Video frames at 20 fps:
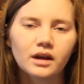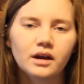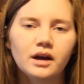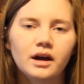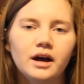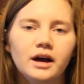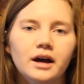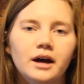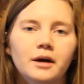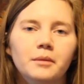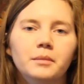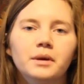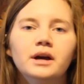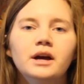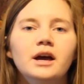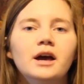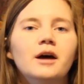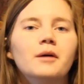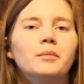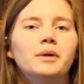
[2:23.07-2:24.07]

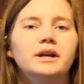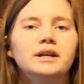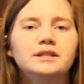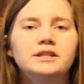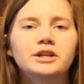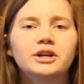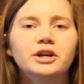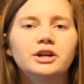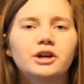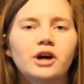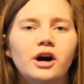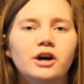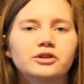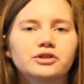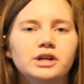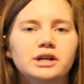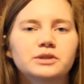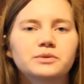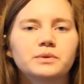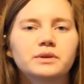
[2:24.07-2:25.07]
But it's a good
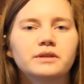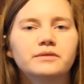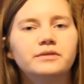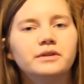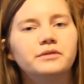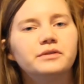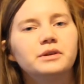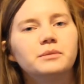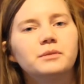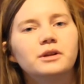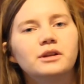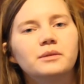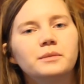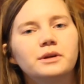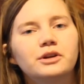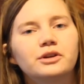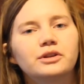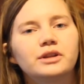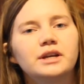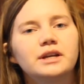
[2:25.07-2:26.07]
contrast with the
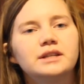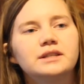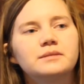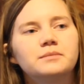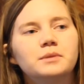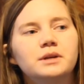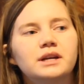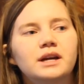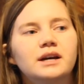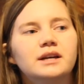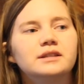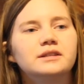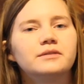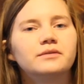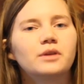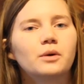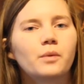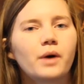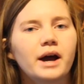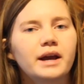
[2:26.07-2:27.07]
50mm lens because of
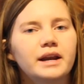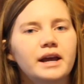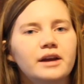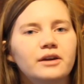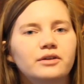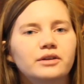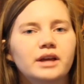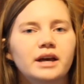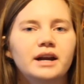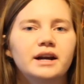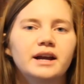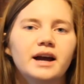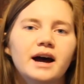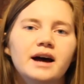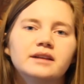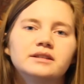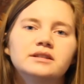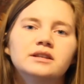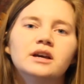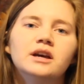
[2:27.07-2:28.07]
the wide angle that it
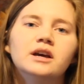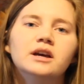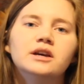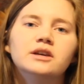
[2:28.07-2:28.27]
has.